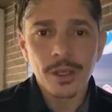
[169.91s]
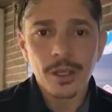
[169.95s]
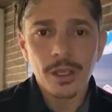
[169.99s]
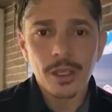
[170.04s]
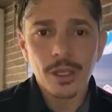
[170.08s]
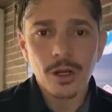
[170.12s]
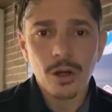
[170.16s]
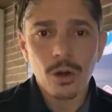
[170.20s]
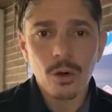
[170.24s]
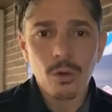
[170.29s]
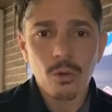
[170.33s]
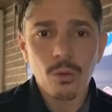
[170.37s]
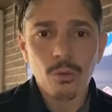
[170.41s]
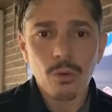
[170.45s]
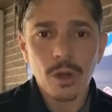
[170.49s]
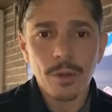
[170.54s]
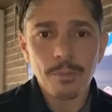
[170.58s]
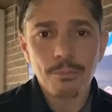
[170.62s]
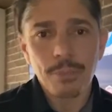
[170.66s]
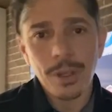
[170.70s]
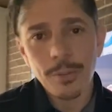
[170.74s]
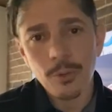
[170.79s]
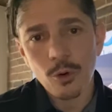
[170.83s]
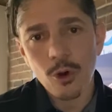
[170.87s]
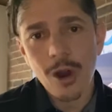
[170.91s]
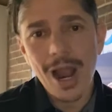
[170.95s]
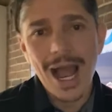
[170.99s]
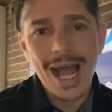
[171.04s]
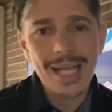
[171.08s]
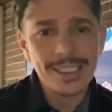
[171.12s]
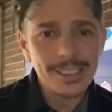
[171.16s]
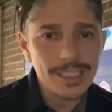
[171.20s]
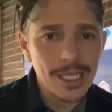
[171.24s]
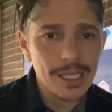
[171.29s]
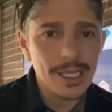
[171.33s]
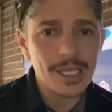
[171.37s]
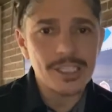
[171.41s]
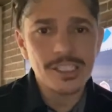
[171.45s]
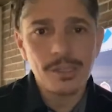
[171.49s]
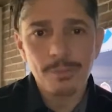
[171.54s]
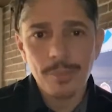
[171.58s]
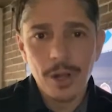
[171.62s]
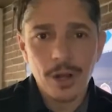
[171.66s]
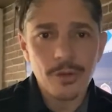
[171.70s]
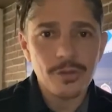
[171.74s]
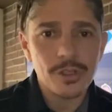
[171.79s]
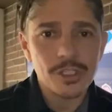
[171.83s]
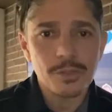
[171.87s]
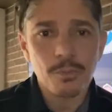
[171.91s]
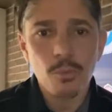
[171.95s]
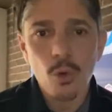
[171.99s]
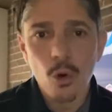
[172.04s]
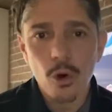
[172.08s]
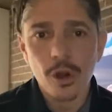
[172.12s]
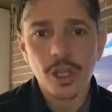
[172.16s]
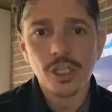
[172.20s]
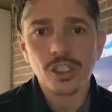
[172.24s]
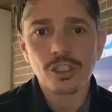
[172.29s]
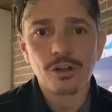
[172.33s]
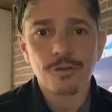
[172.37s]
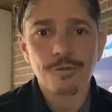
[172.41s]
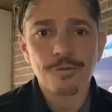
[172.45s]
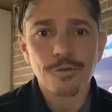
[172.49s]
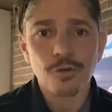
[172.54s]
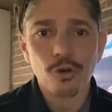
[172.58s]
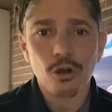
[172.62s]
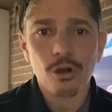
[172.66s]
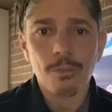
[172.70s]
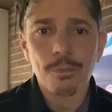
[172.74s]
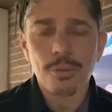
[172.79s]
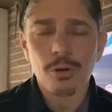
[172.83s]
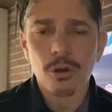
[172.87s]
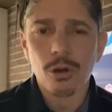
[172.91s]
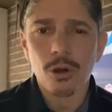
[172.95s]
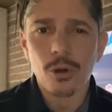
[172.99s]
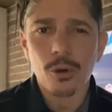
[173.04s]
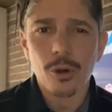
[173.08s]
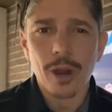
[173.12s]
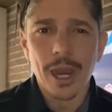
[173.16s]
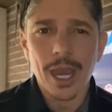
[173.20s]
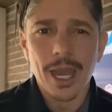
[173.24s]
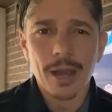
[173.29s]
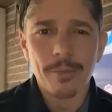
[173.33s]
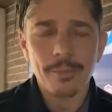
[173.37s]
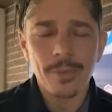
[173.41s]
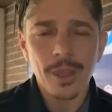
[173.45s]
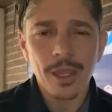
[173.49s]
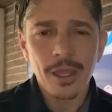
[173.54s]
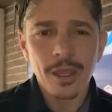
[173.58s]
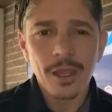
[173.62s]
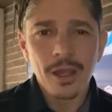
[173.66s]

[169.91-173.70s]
you know, when people were asking us about this mortgage deferral program,